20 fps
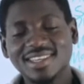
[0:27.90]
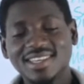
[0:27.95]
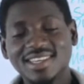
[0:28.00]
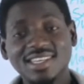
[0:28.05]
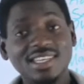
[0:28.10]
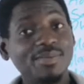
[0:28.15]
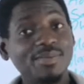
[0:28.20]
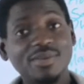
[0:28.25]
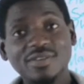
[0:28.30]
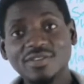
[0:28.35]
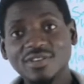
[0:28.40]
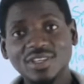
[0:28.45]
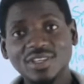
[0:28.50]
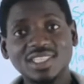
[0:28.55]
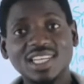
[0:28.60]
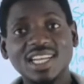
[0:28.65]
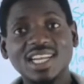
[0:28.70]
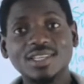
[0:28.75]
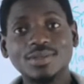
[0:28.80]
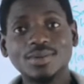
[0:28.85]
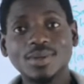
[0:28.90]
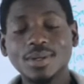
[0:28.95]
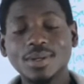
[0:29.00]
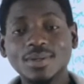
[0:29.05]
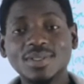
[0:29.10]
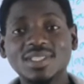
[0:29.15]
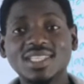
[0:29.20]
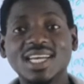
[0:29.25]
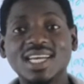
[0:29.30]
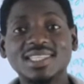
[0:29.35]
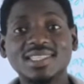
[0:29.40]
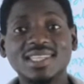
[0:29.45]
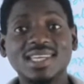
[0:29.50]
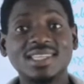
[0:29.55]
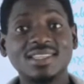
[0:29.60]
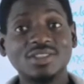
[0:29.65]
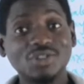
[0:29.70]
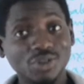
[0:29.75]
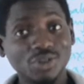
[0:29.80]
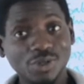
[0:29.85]
In the previous class, we looked at an
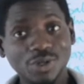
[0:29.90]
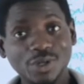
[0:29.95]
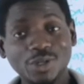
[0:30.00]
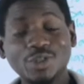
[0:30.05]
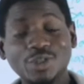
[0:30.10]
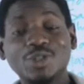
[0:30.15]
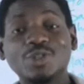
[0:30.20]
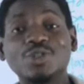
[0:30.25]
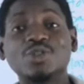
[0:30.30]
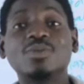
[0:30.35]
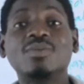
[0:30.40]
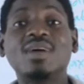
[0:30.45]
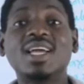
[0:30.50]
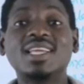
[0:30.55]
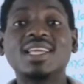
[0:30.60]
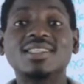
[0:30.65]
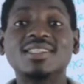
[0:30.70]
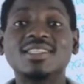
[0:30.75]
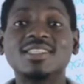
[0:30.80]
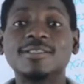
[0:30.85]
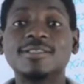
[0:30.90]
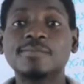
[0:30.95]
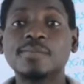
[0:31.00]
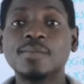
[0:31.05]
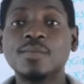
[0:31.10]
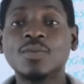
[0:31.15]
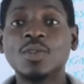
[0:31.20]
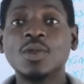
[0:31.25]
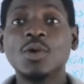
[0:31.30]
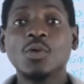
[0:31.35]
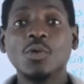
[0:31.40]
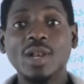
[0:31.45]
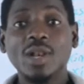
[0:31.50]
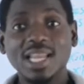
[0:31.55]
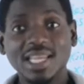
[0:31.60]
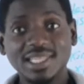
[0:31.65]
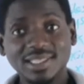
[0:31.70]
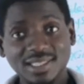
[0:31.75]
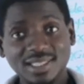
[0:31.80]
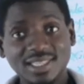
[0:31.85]
introduction to marketing. We
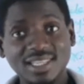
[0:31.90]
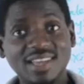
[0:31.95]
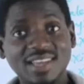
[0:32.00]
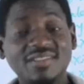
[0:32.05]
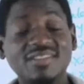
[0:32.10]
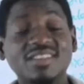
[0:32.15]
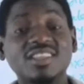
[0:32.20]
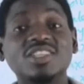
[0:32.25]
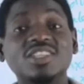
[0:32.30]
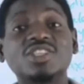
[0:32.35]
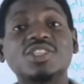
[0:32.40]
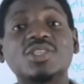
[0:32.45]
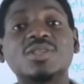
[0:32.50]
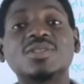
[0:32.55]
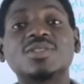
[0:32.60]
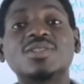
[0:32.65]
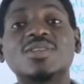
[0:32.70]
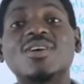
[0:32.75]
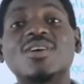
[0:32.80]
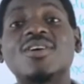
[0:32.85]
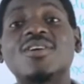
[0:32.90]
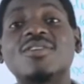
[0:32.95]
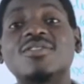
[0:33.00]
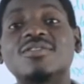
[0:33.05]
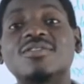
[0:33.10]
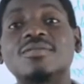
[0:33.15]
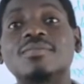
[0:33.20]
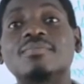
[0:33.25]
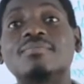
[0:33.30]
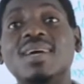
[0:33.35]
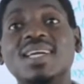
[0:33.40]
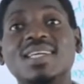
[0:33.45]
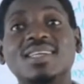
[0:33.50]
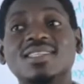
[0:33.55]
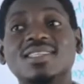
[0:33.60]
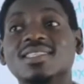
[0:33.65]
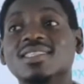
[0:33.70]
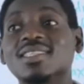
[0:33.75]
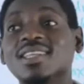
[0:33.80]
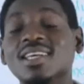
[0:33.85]
learned the definitions of
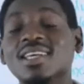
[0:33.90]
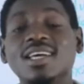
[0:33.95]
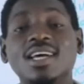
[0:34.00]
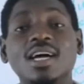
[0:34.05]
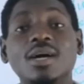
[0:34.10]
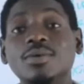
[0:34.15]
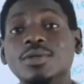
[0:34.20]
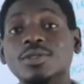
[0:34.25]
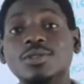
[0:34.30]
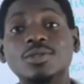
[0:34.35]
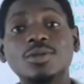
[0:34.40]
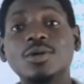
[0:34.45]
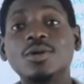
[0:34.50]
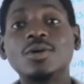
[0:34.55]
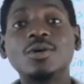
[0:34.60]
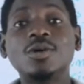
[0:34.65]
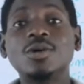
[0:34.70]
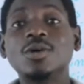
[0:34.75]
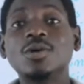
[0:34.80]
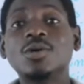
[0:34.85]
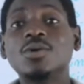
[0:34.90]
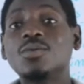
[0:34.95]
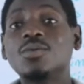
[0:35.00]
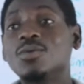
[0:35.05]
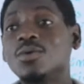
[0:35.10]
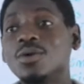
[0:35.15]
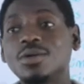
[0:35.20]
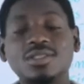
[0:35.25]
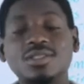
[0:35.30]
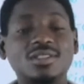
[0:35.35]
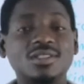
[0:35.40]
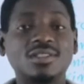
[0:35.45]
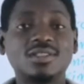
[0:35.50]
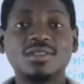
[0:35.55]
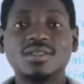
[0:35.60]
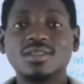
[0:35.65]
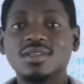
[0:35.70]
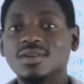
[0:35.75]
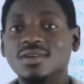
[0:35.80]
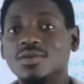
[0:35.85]
marketing, and we saw what
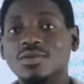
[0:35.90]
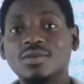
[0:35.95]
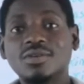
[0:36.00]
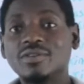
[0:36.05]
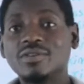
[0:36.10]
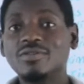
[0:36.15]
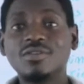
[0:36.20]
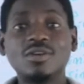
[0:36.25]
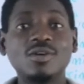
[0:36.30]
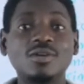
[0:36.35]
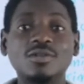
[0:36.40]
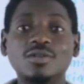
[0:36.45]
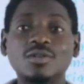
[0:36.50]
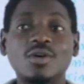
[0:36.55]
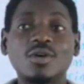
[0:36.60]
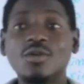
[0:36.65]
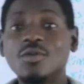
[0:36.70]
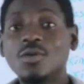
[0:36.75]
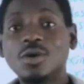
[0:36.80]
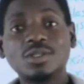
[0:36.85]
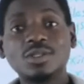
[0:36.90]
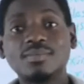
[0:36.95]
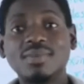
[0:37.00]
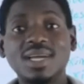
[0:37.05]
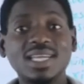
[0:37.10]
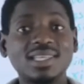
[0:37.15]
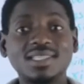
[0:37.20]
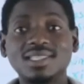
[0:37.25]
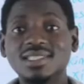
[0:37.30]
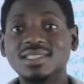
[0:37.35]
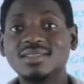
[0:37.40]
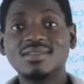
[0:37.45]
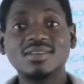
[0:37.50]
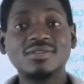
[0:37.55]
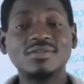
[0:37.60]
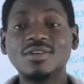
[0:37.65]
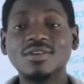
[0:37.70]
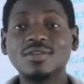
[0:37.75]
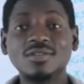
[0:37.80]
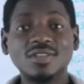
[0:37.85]
revolves or what marketing
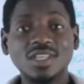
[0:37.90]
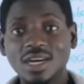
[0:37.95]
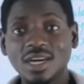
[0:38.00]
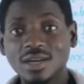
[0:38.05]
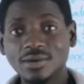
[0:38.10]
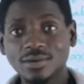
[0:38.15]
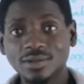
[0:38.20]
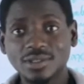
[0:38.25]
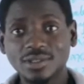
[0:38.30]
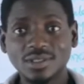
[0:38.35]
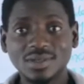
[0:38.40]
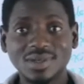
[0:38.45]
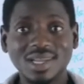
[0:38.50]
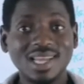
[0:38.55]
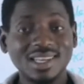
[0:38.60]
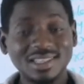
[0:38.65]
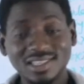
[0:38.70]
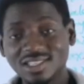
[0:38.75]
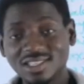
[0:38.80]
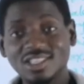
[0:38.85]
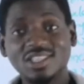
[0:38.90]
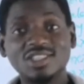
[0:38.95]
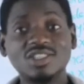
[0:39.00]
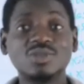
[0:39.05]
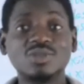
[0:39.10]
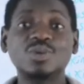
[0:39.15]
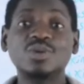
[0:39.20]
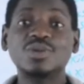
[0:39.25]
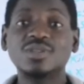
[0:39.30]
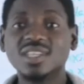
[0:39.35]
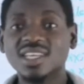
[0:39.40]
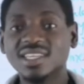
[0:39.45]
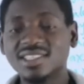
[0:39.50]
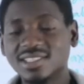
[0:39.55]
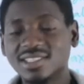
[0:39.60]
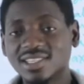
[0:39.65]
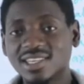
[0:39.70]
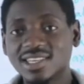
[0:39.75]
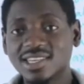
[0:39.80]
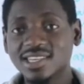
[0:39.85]
revolves around: exchange
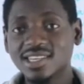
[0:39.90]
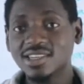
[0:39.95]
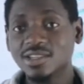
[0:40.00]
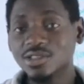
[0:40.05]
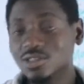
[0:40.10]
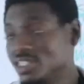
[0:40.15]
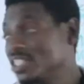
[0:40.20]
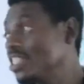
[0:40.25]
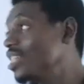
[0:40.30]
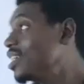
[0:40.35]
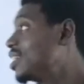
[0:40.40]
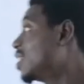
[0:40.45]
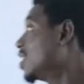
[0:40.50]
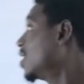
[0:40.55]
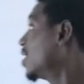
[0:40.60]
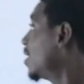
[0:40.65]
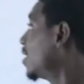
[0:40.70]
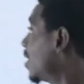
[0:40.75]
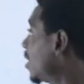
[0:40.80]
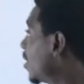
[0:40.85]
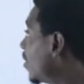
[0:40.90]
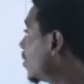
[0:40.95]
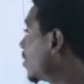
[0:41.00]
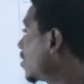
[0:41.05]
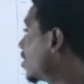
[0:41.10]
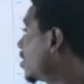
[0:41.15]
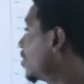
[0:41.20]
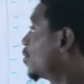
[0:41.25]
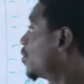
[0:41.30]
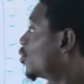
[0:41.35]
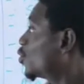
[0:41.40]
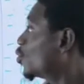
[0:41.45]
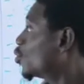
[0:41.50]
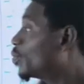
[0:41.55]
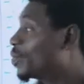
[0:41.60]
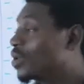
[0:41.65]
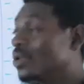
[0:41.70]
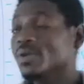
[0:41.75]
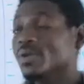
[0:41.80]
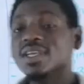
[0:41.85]
process. Today, in our team 2, we'll
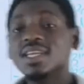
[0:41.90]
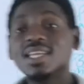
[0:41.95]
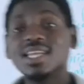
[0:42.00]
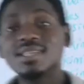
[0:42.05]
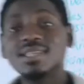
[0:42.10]
be looking at